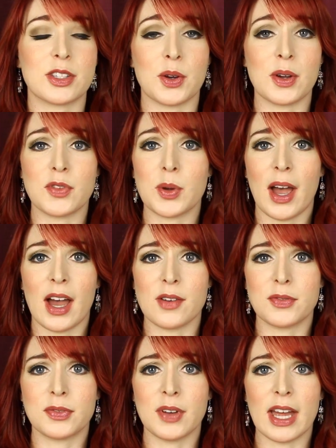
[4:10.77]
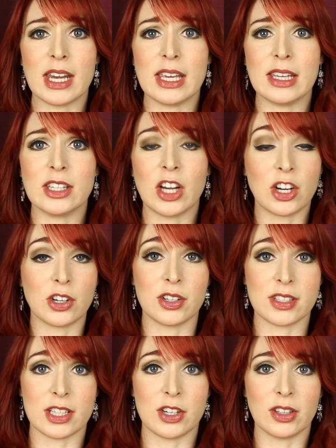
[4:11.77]
so if you have any young
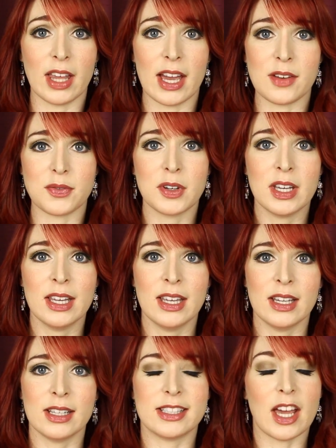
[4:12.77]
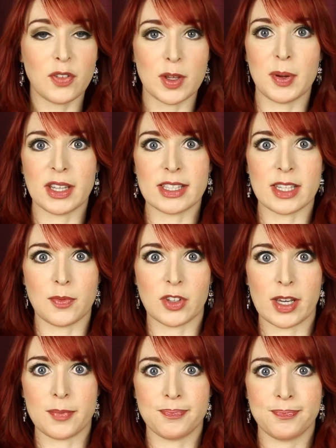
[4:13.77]
girls in your life, definitely pick this up for
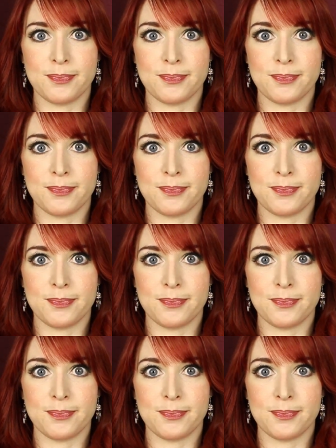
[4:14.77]
them.